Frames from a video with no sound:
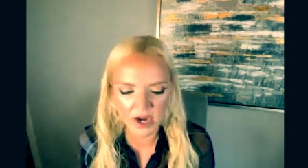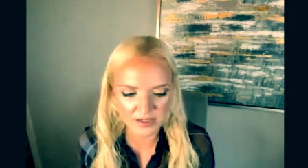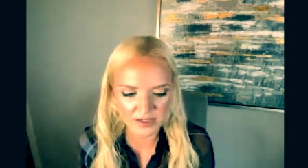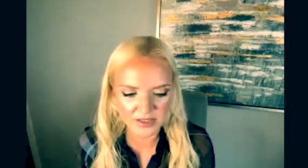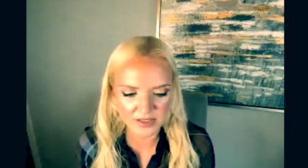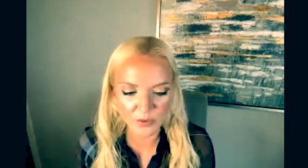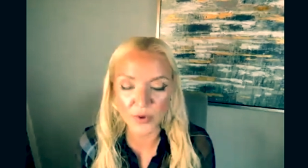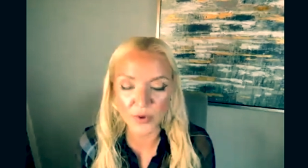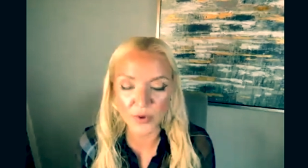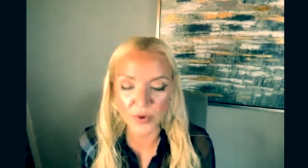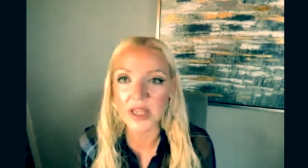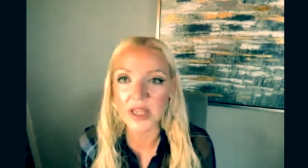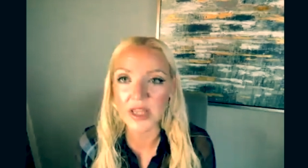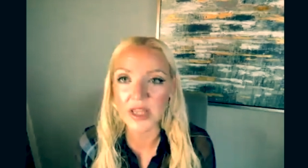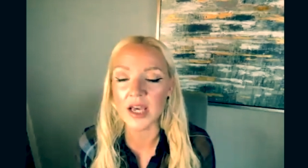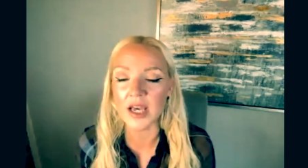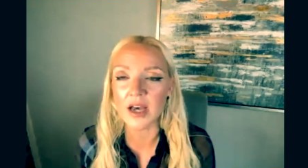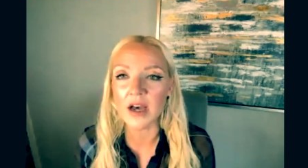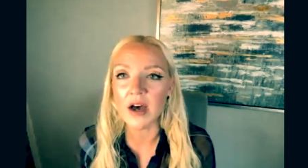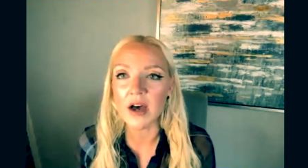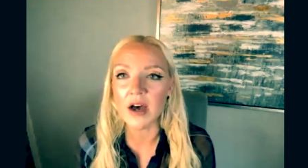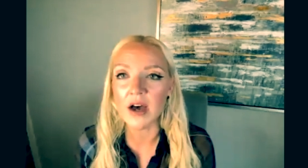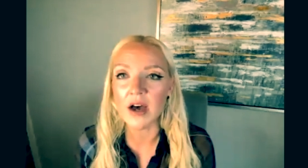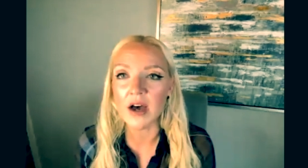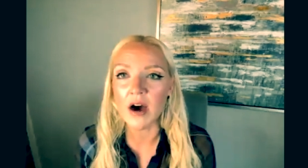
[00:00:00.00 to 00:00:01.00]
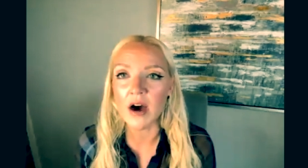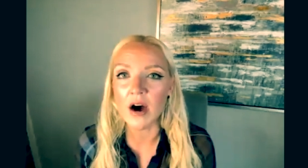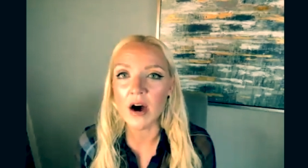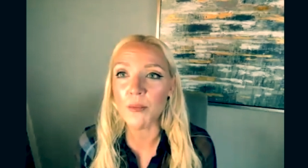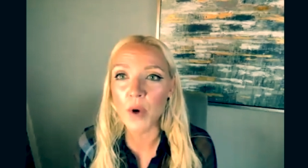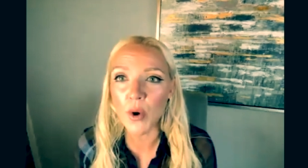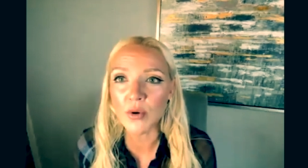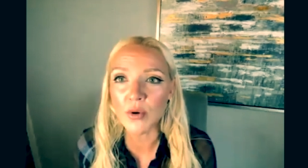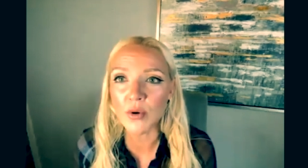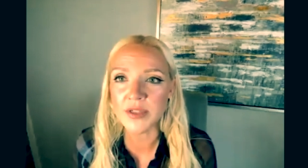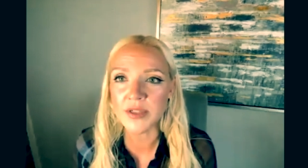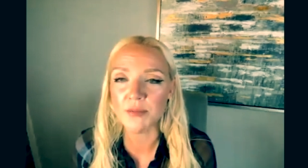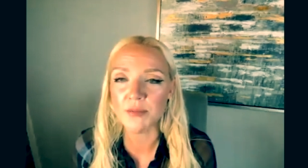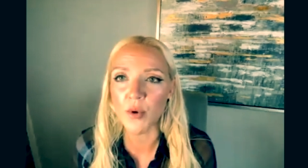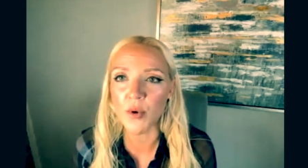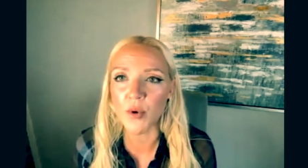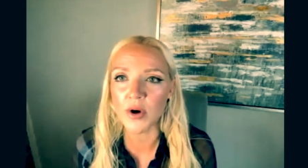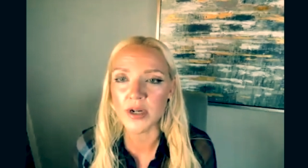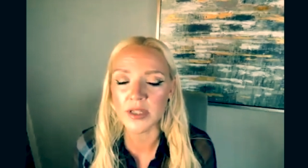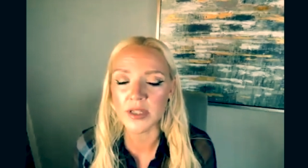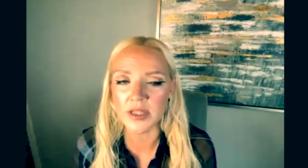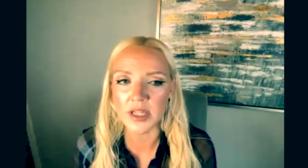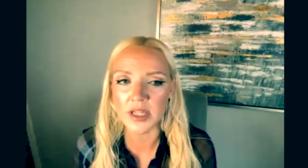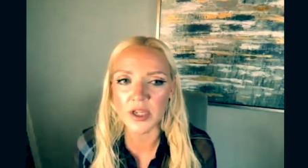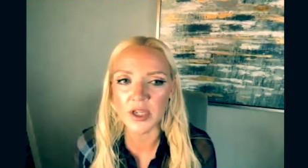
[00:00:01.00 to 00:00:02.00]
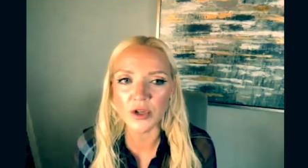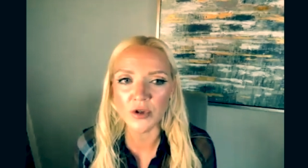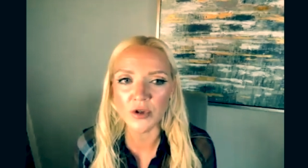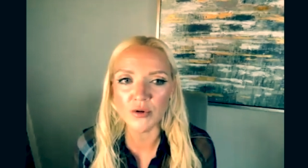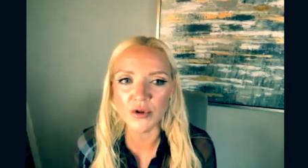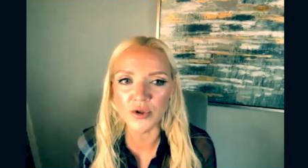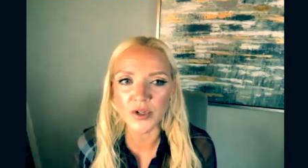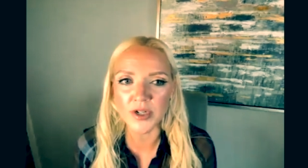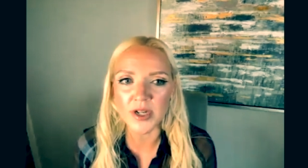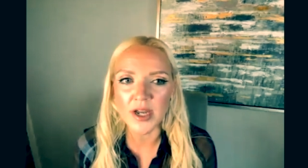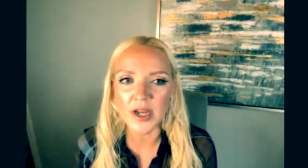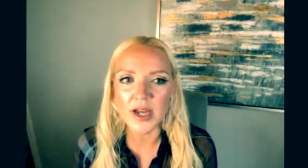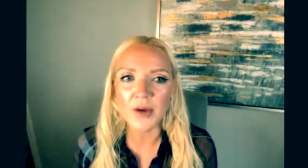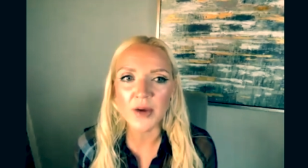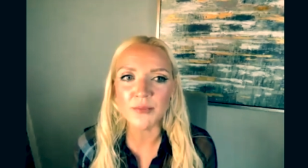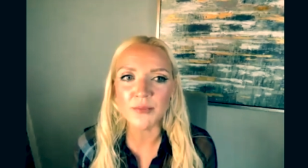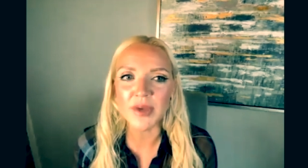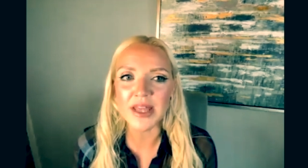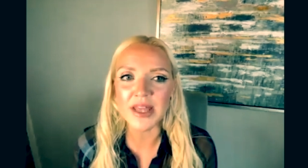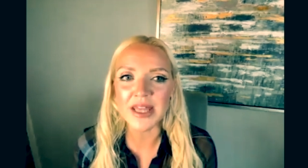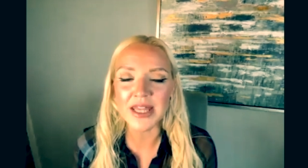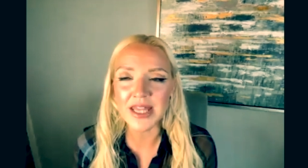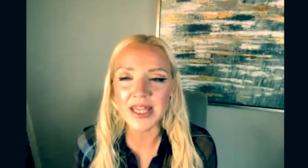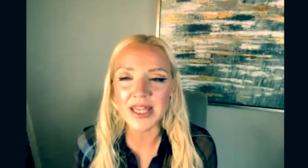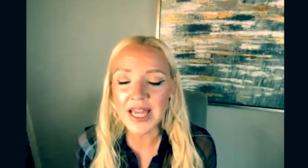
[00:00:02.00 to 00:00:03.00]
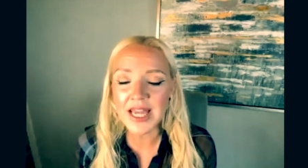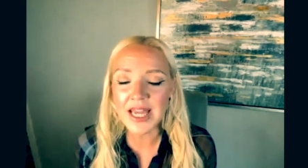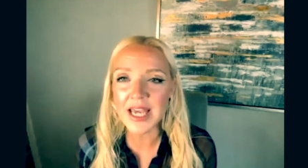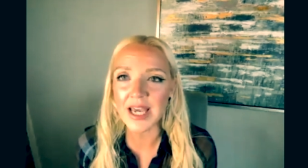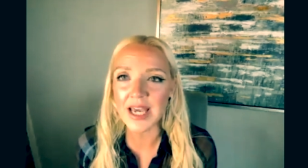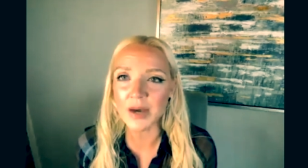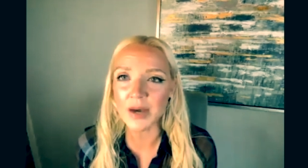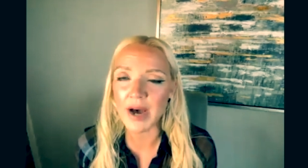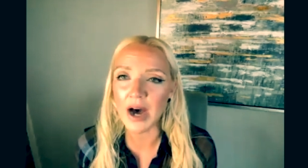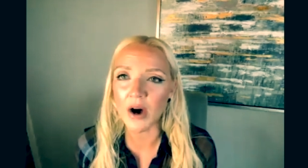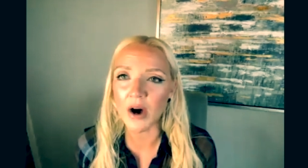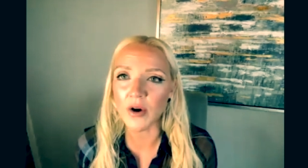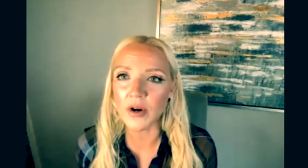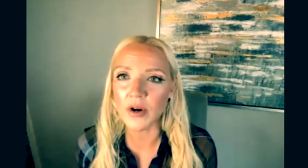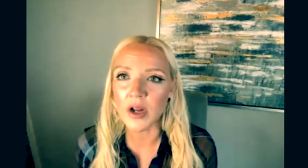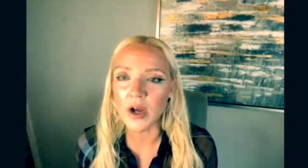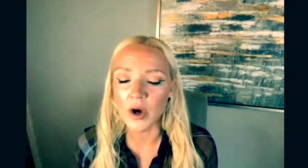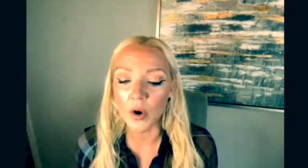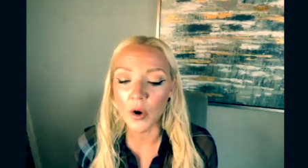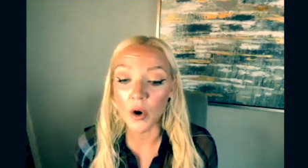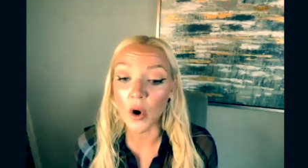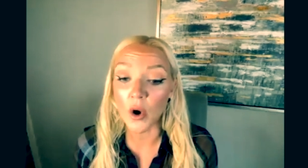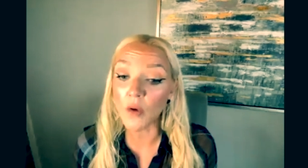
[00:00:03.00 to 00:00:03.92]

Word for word: areas that we think are the most important that you should be thinking about,